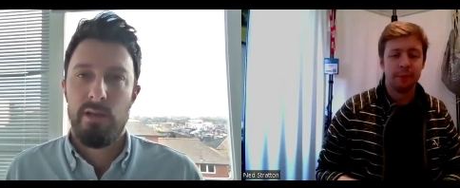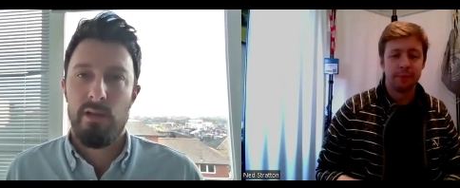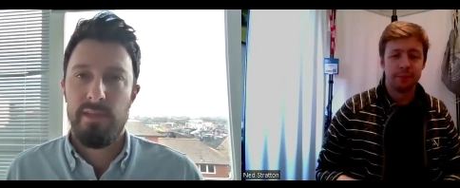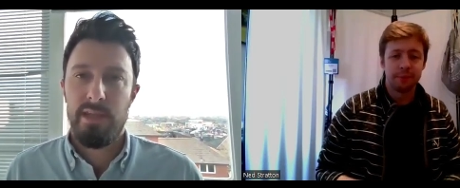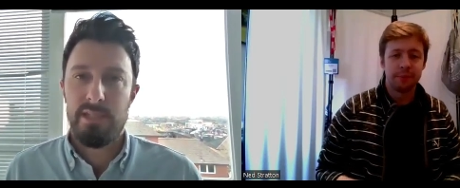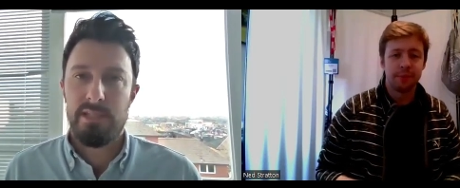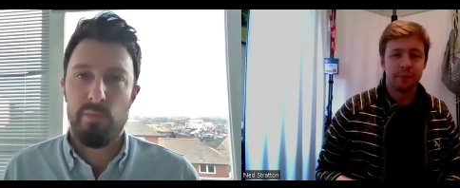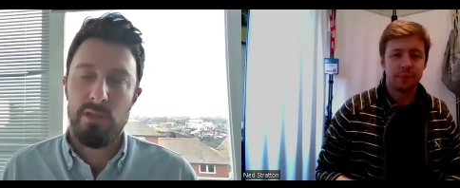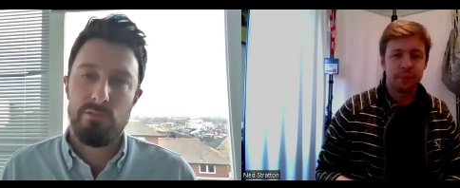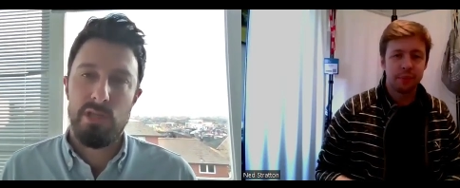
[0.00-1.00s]
Speaker 1: and i think it's
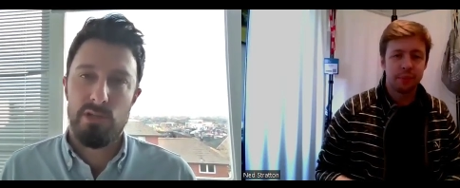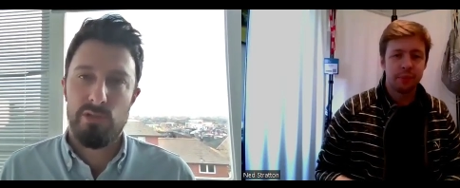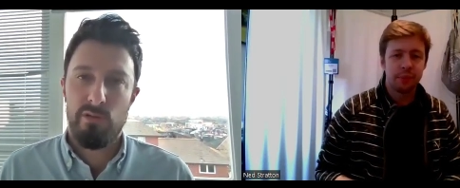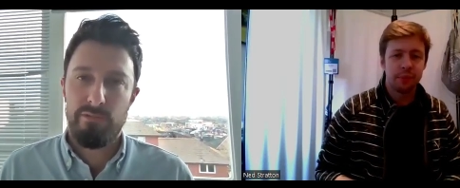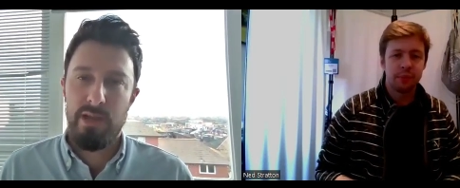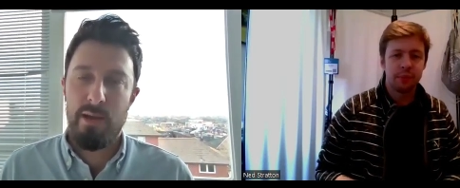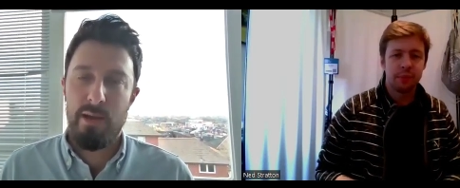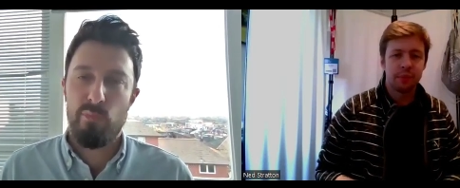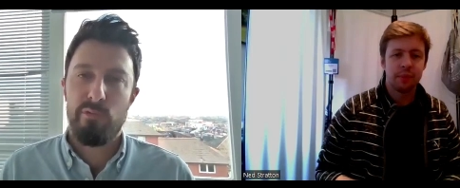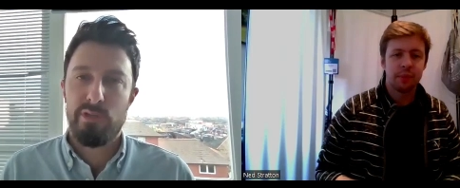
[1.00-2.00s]
something you touched on off
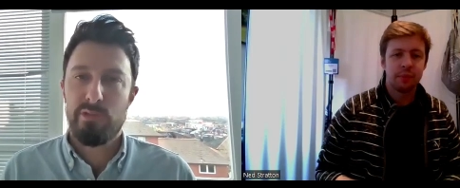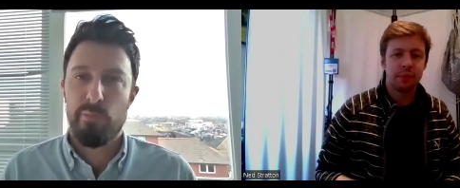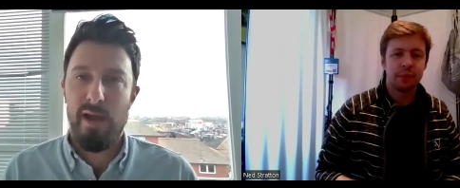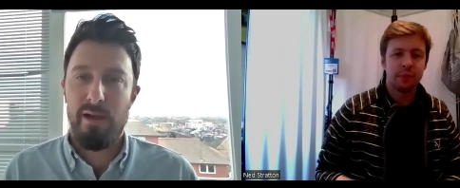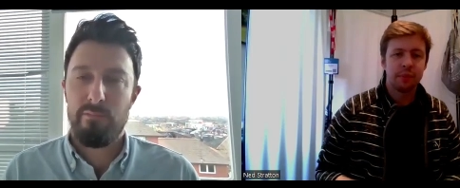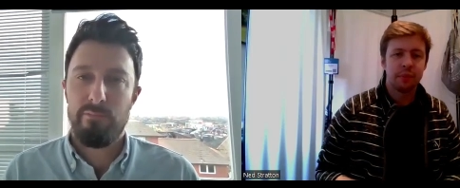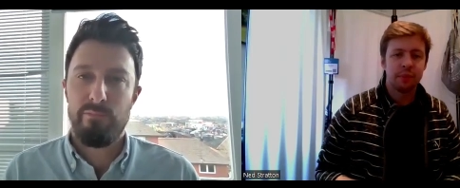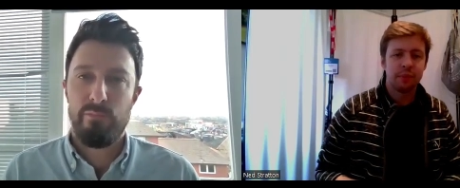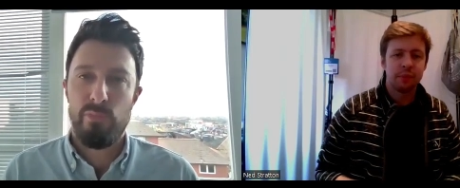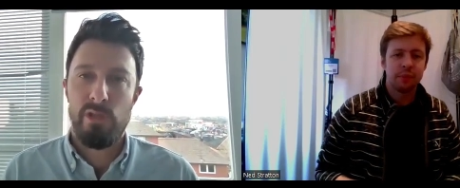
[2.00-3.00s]
camera which was about
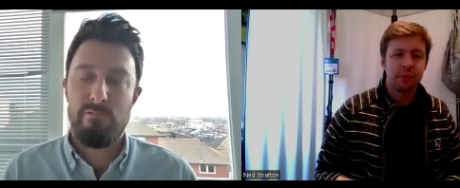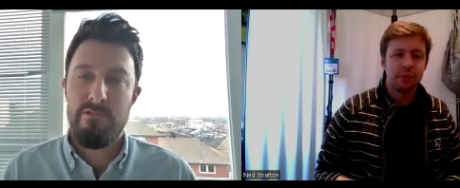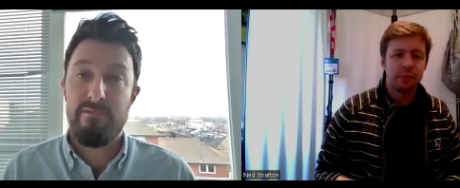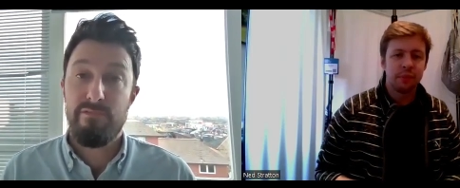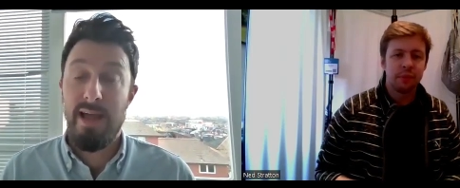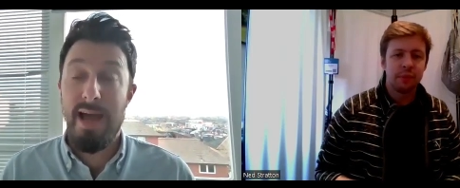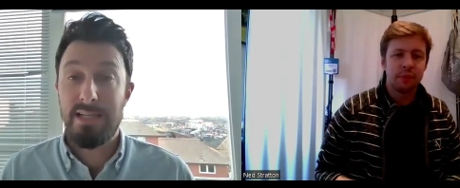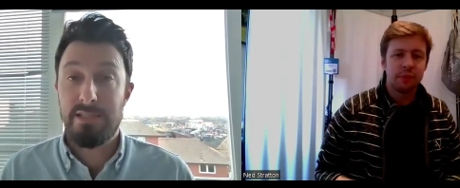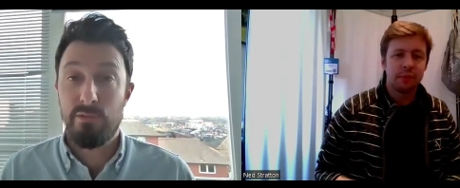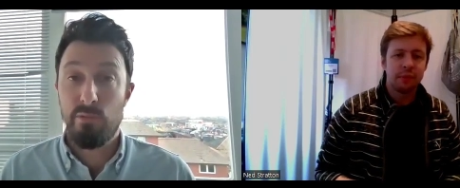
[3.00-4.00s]
you know red
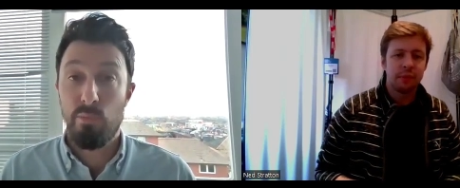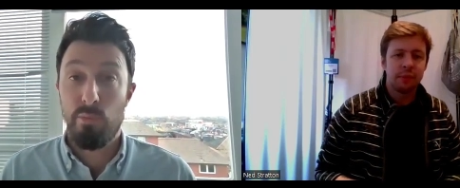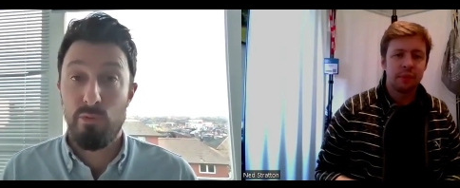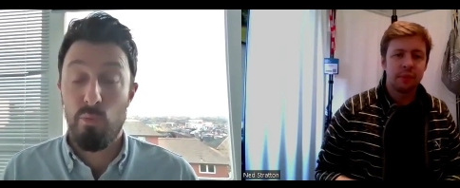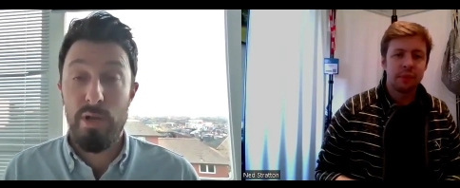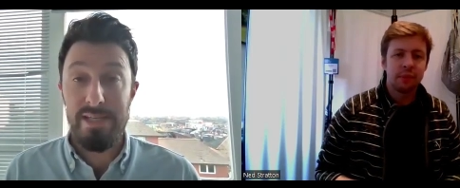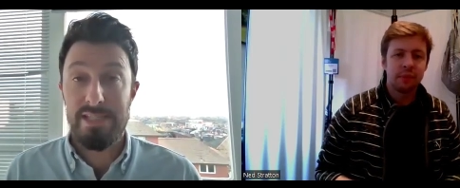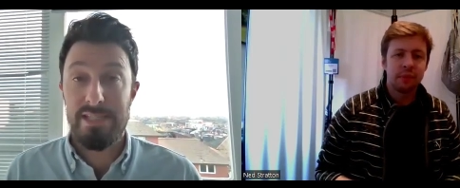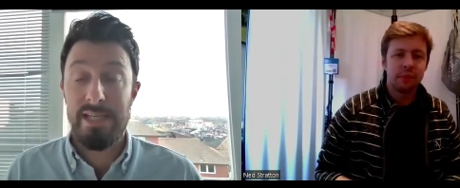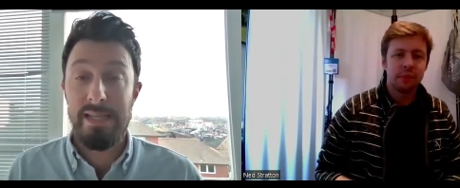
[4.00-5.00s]
flags that that we
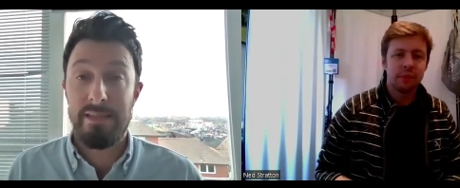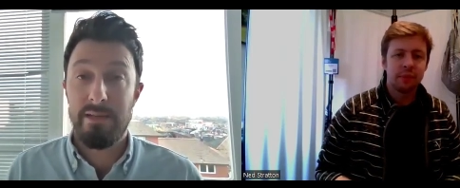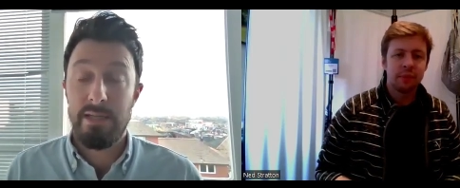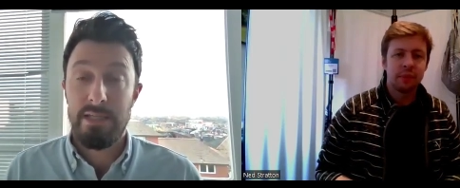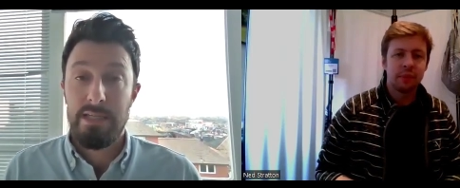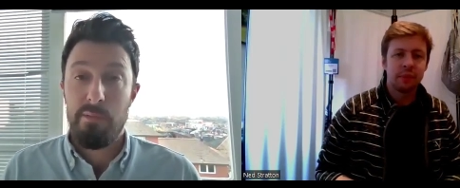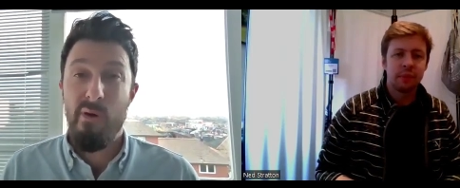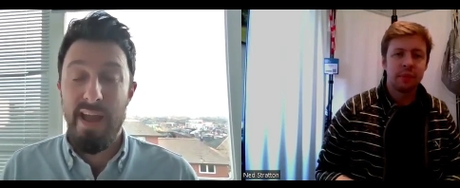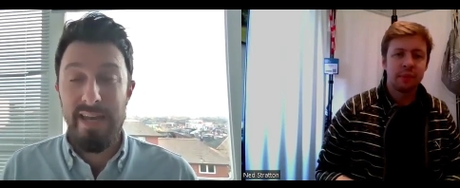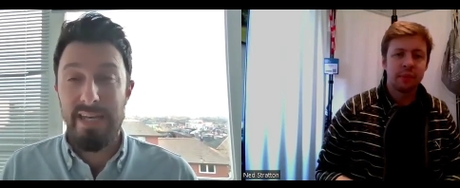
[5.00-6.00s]
see that
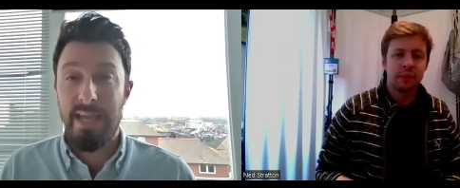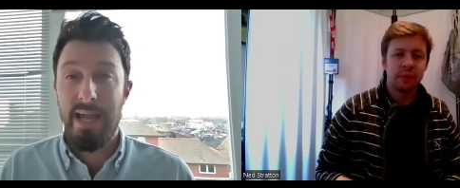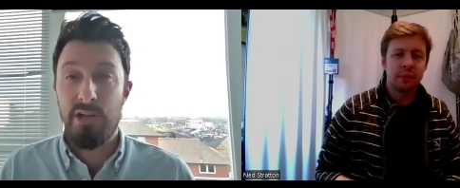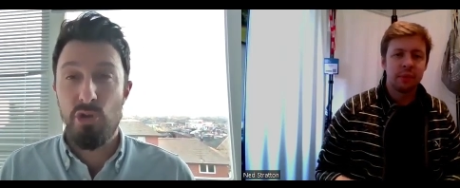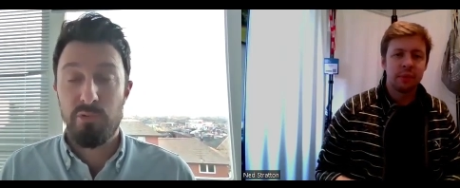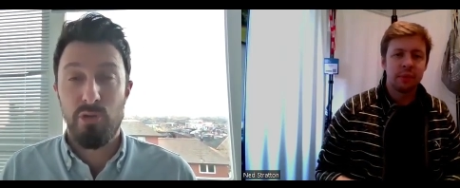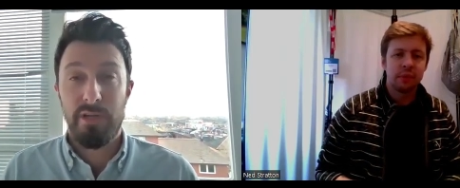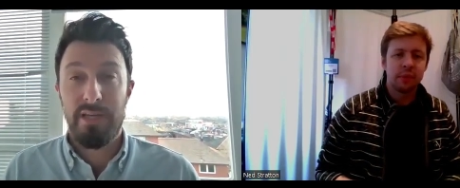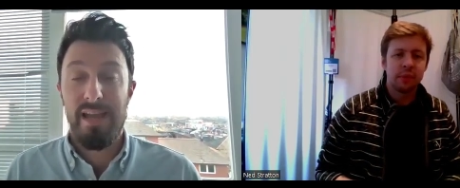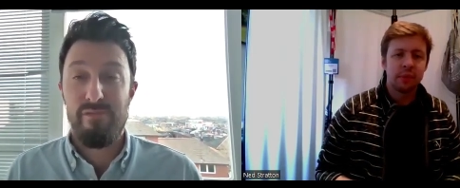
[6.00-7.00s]
might indicate a job's
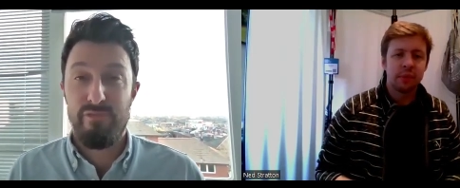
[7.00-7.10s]
not going to get